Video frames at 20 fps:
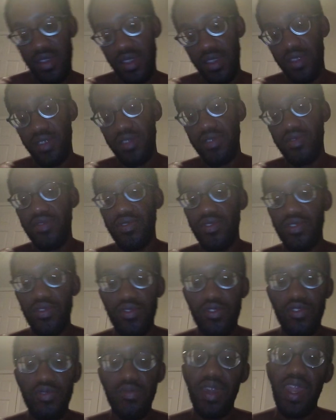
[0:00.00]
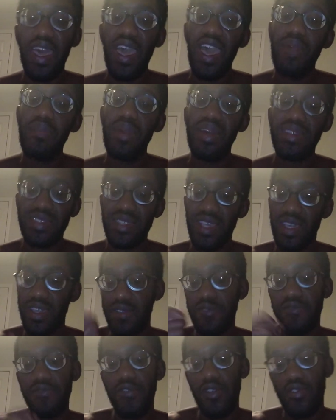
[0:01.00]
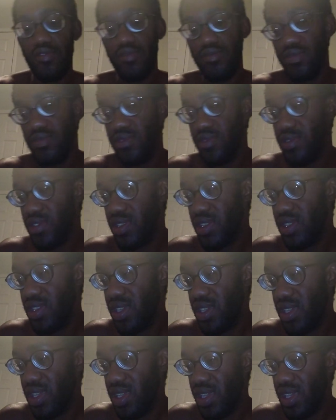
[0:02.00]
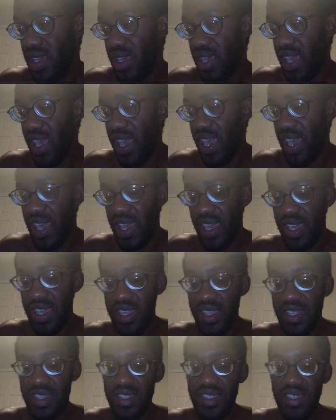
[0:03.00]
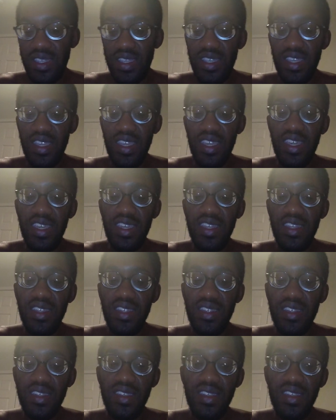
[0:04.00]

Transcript: can't show you. But I had my second phone, and it